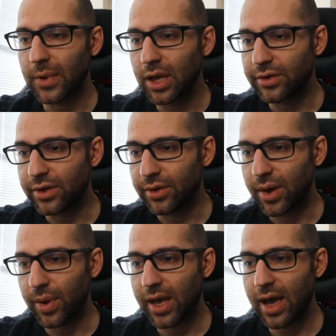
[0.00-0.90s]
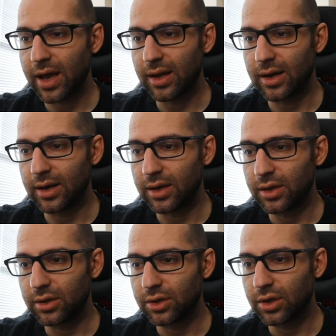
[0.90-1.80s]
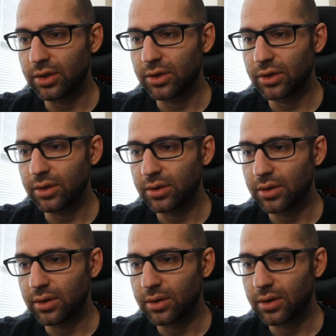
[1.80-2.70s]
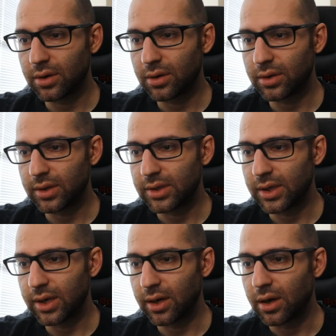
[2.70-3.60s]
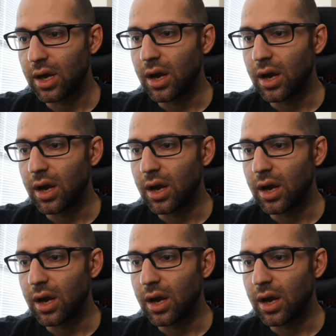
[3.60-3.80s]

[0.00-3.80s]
So then we get, let's see here.